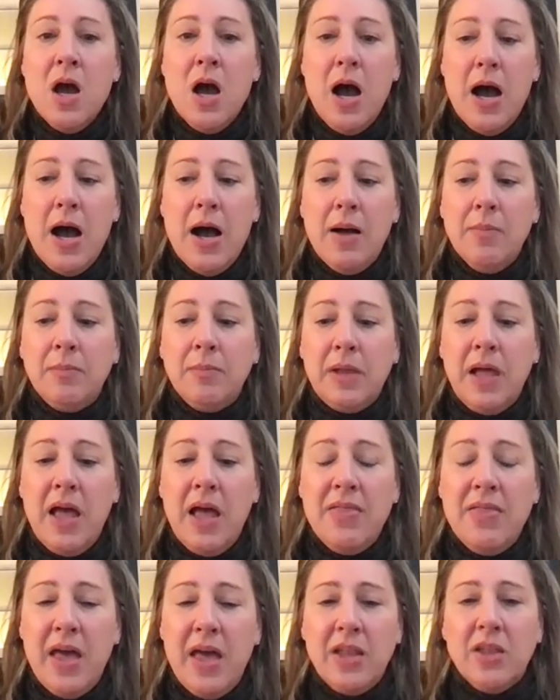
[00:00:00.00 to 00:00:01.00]
And
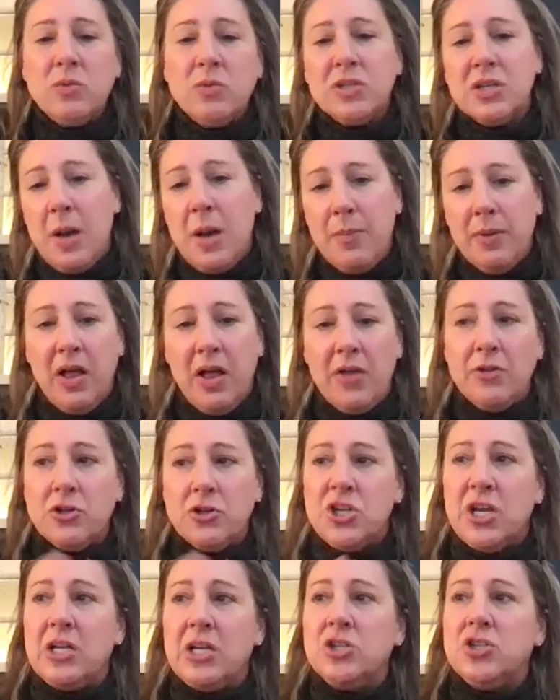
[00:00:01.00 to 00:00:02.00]
then there was a couple other
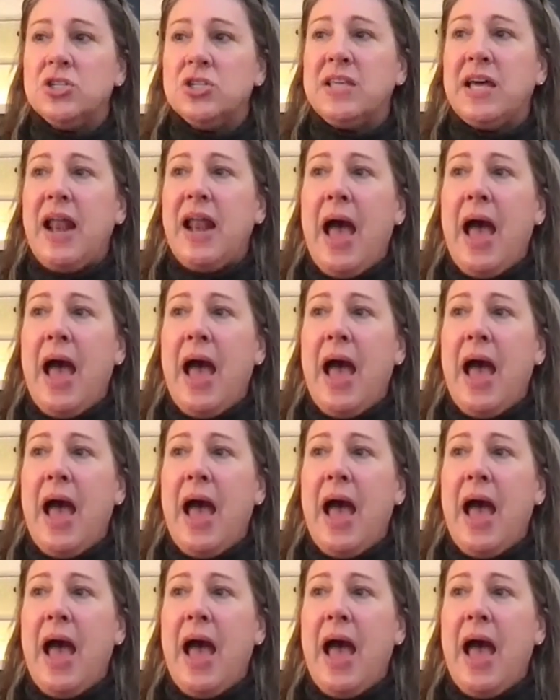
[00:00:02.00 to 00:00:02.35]
changes that